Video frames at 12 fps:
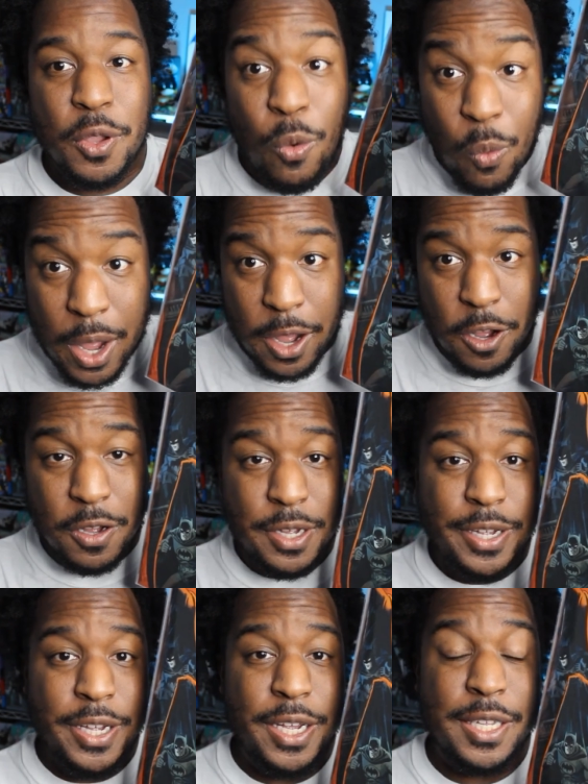
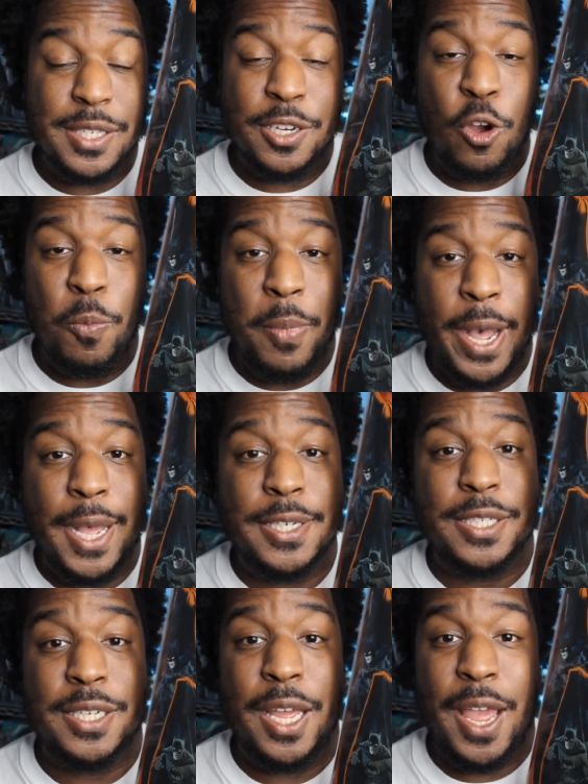Well, it's an
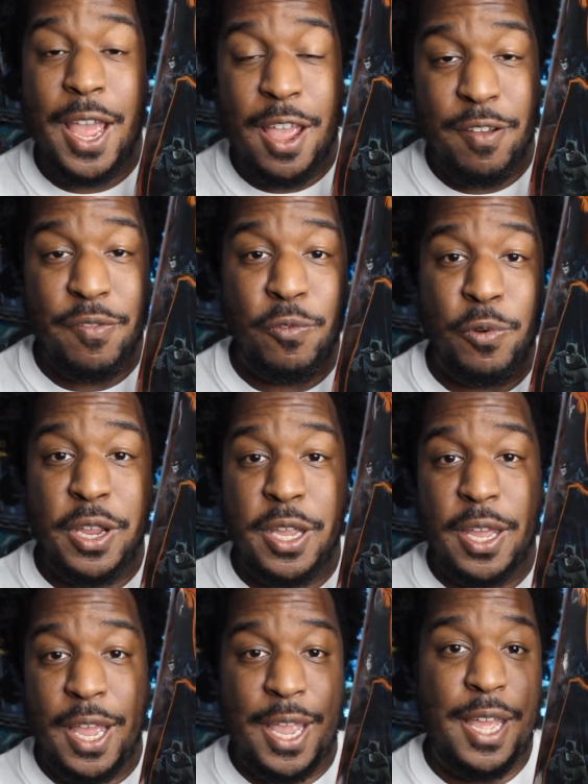homage to
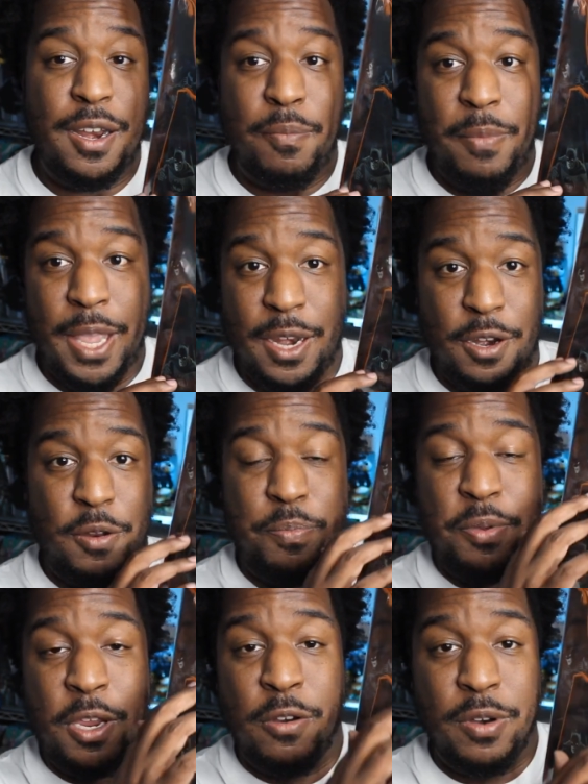every animated
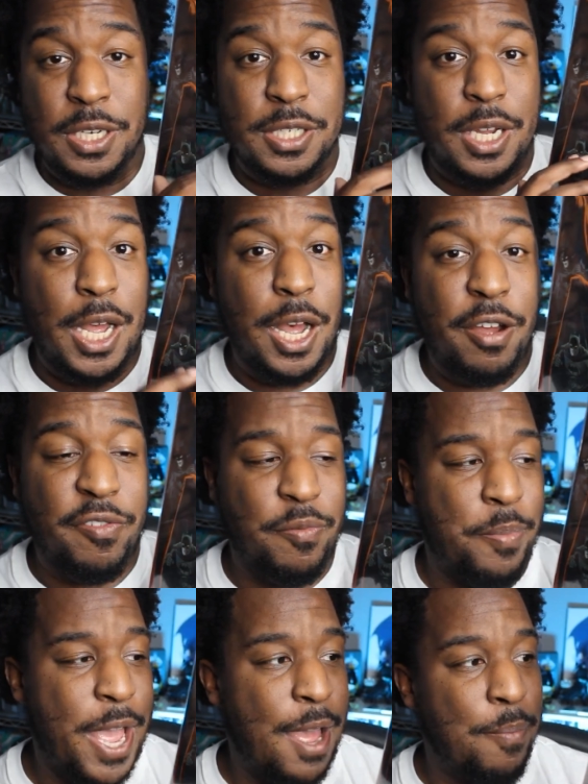appearance
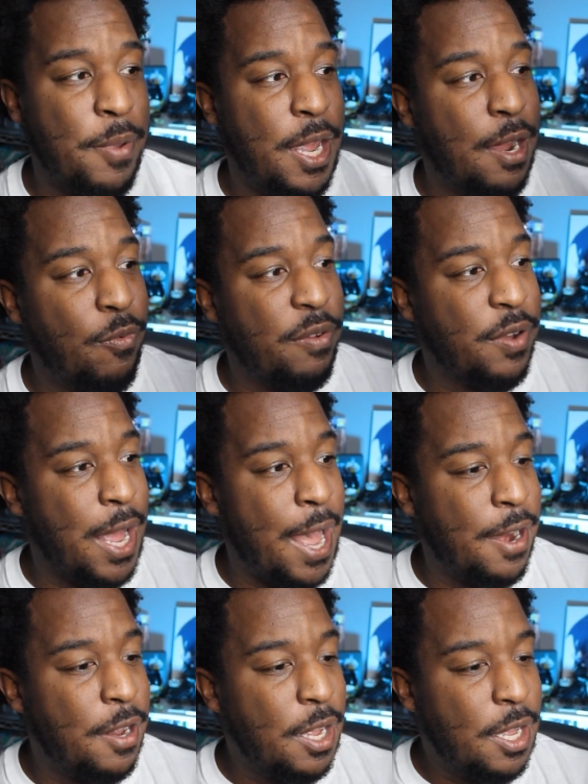of Batman. We've
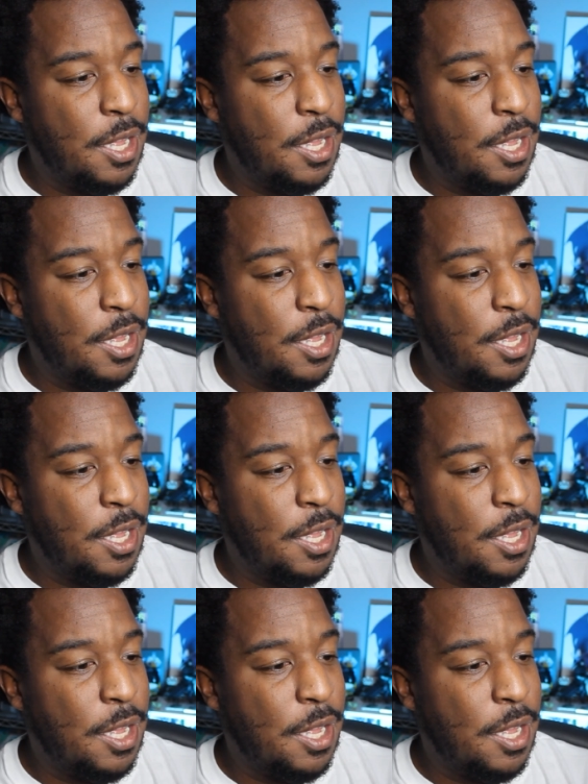got,